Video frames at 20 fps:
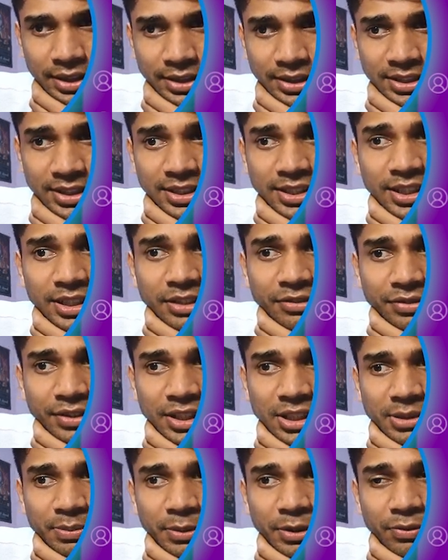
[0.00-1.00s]
This is the
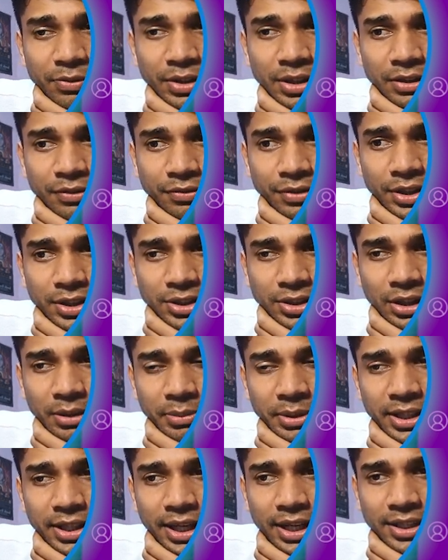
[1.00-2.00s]
difference between the first
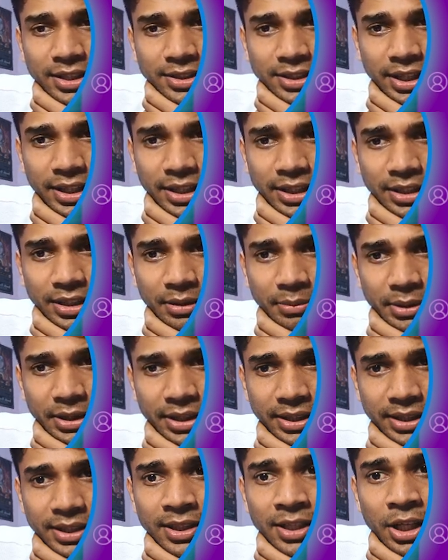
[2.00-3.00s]
commit and the second
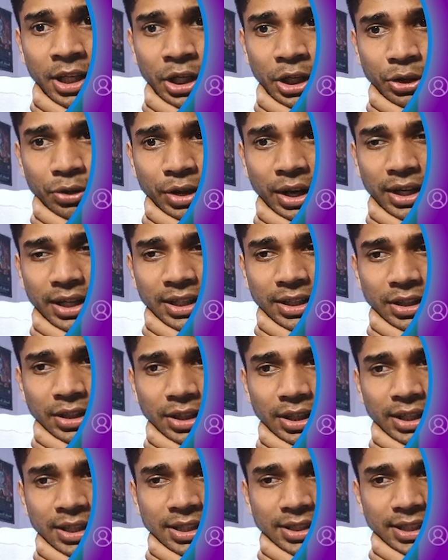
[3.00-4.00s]
commit, right? You have
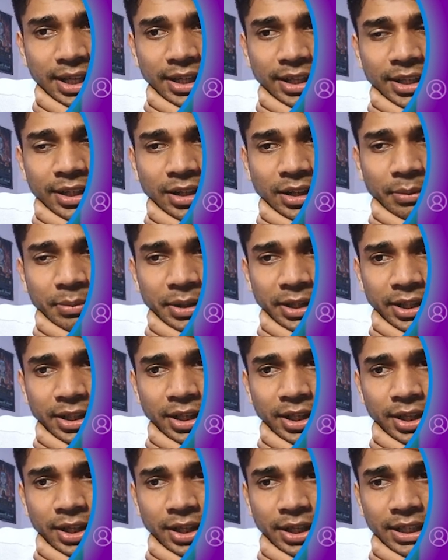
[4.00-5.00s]
in the second commit,
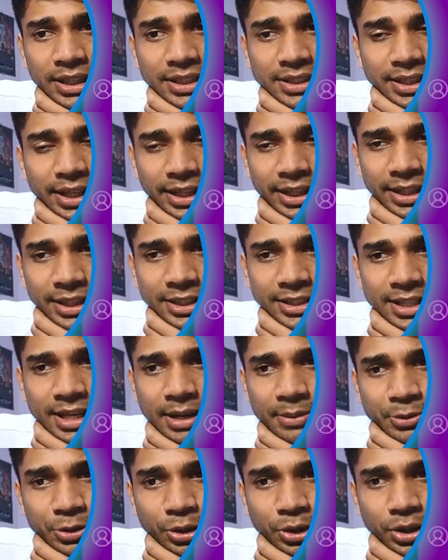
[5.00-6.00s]
in the second
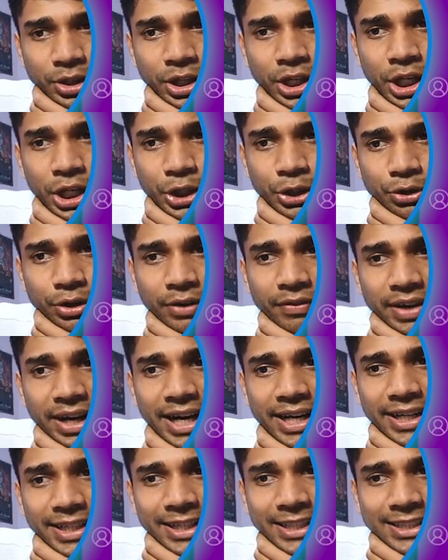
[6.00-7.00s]
snapshot, you have
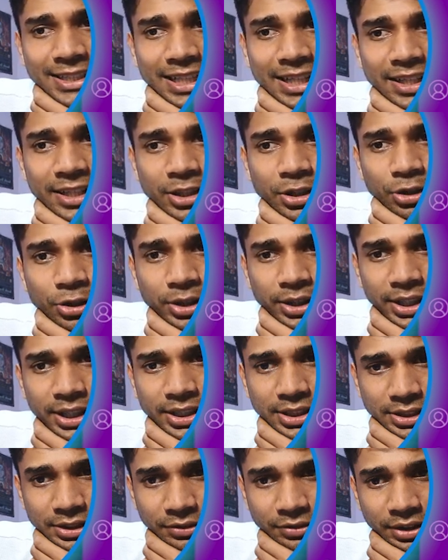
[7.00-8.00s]
added
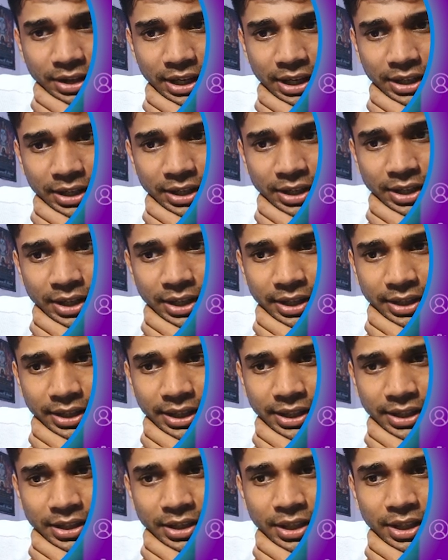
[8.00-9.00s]
children.txt file,
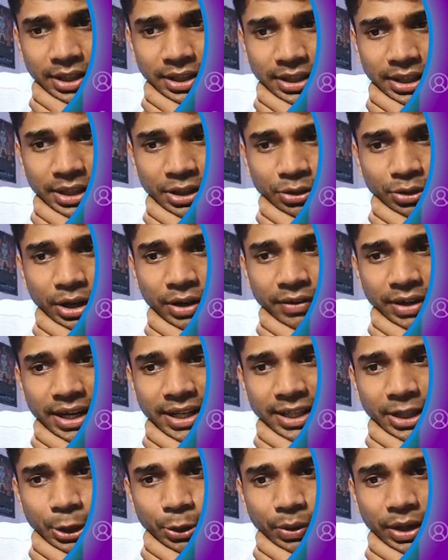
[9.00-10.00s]
right? Then you have
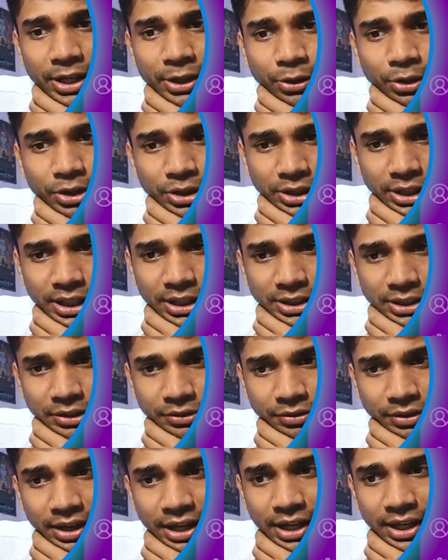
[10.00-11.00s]
added
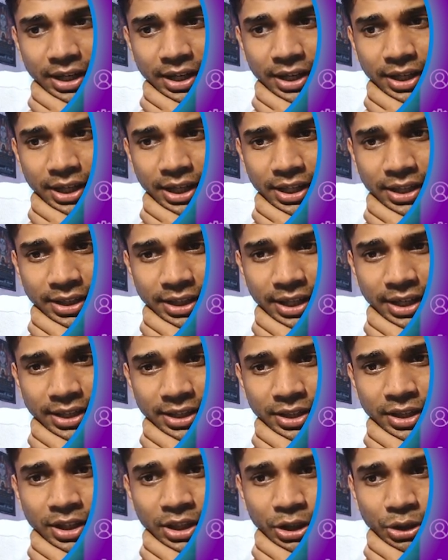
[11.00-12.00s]
toy.txt file, and
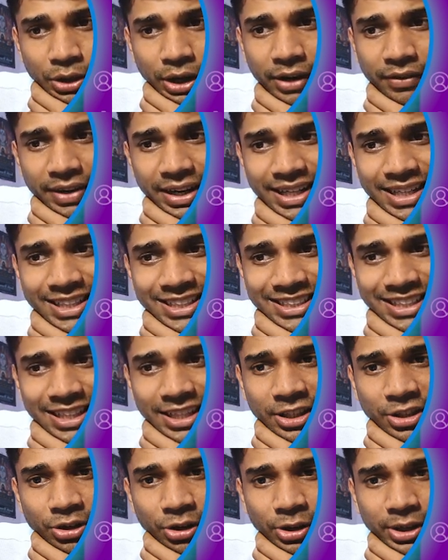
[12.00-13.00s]
then you have added
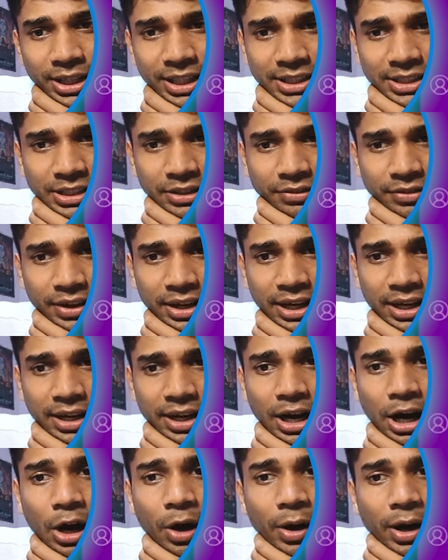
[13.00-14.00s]
children.txt file.
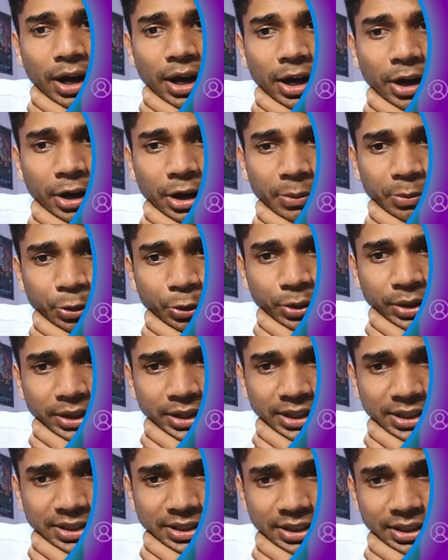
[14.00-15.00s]
How I am knowing
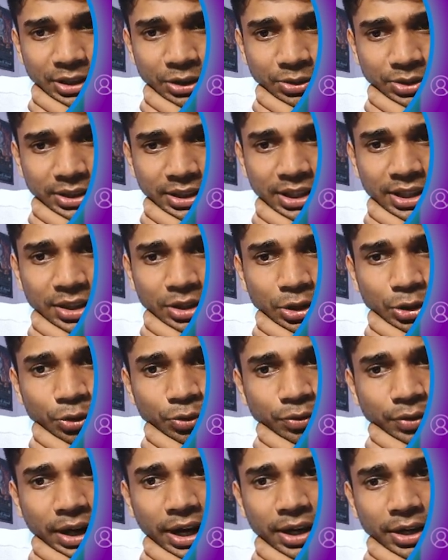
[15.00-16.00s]
this? You see,
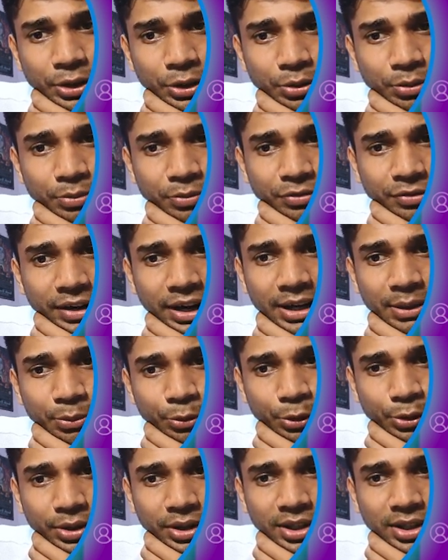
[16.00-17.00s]
new file
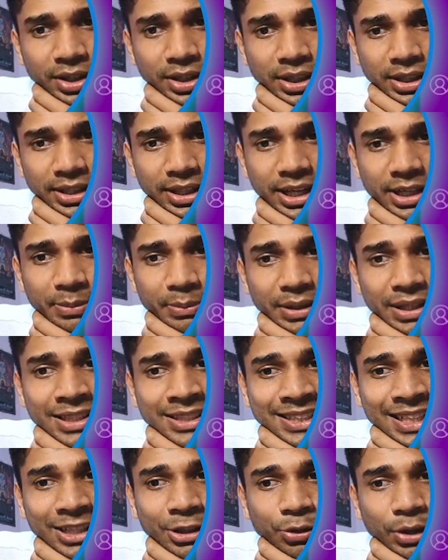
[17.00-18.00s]
mode. That
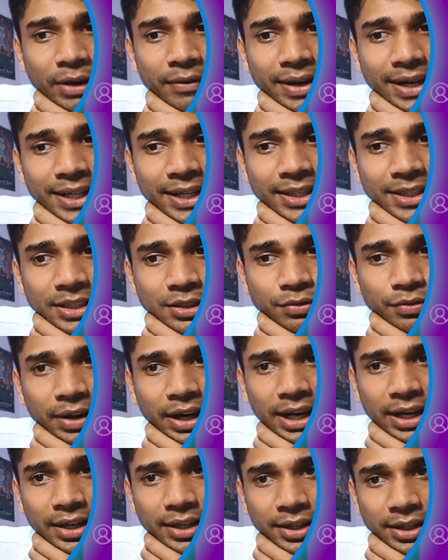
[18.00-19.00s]
means that you have added this
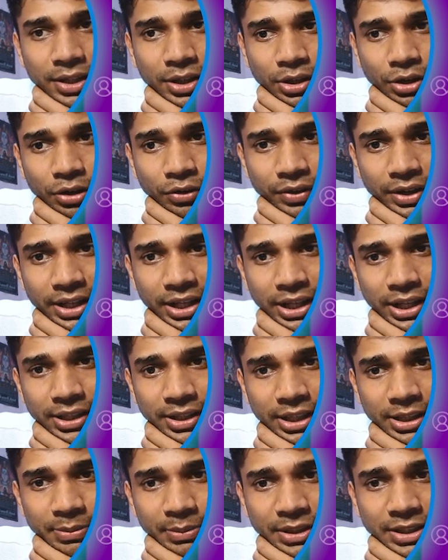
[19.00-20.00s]
file over here.
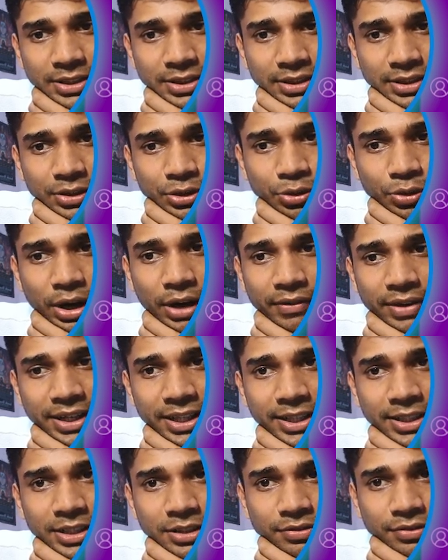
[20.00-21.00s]
That means you have
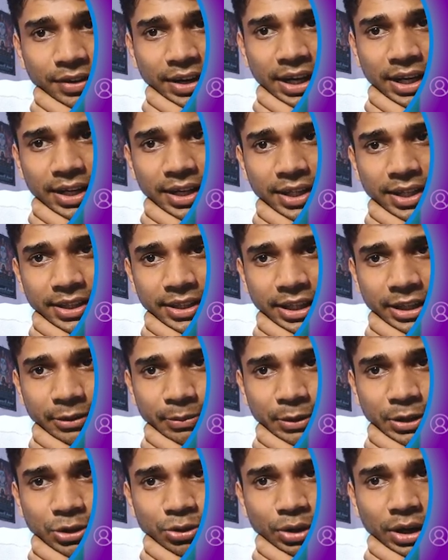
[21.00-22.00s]
added this file.
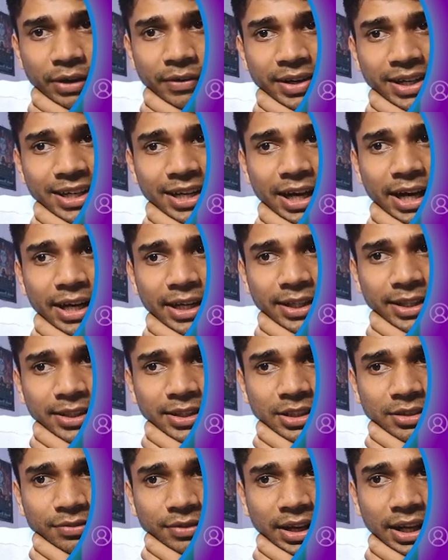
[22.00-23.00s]
That means you have added
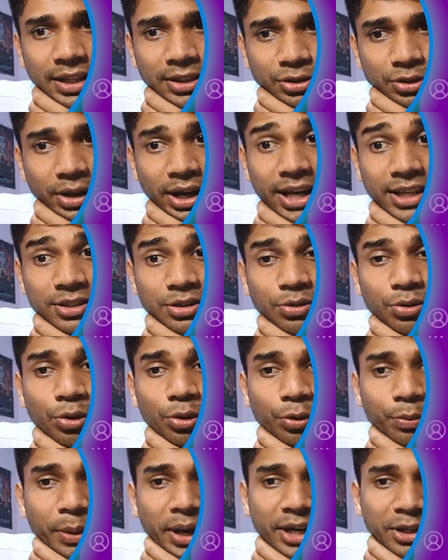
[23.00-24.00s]
this file. So as you
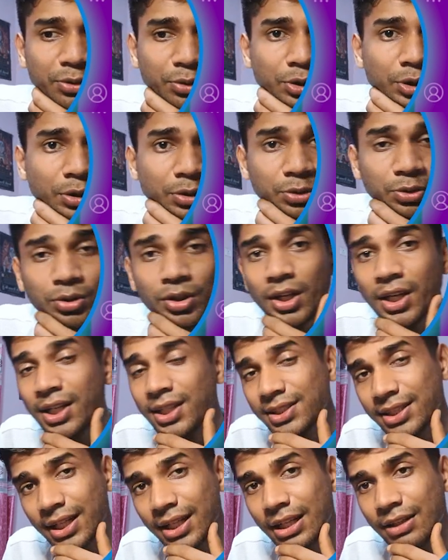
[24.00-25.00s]
go back to your
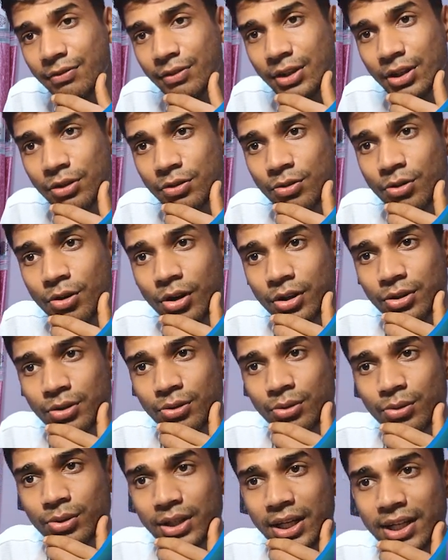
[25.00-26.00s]
second video, you got
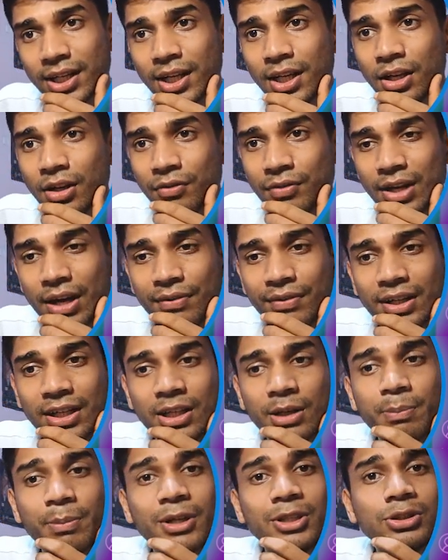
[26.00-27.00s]
to know that we have
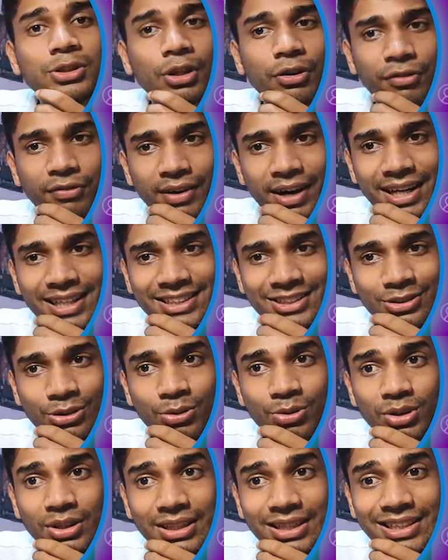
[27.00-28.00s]
created a bunch of files.
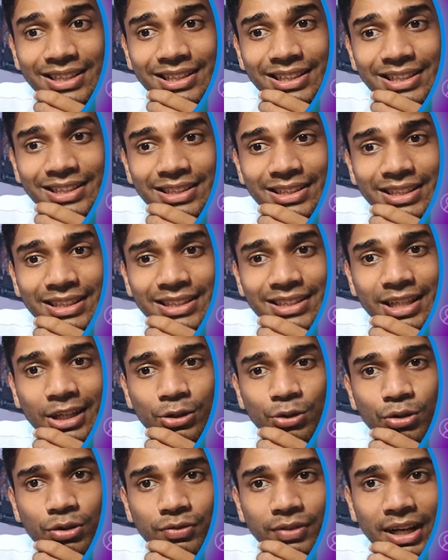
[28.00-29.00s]
So these are
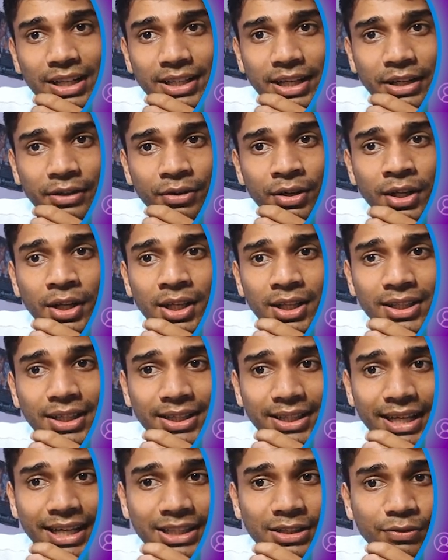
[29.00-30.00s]
those files, and the
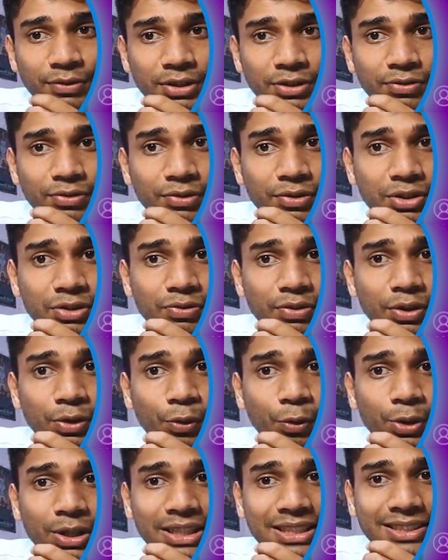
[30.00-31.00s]
text which we
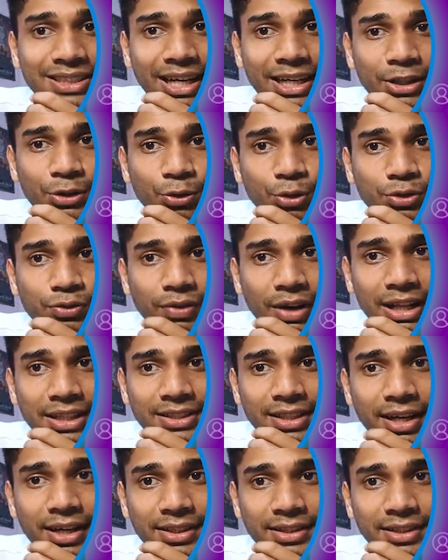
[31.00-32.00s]
wrote inside those
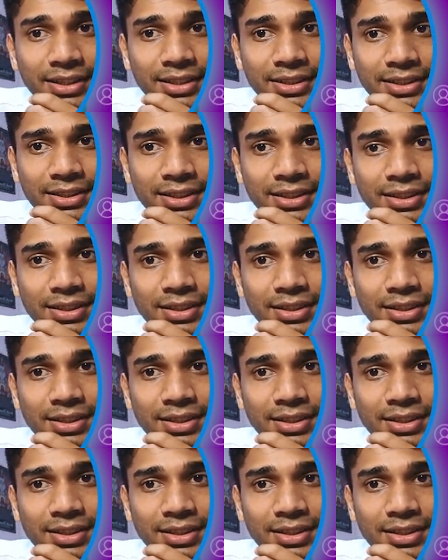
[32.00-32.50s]
files are this.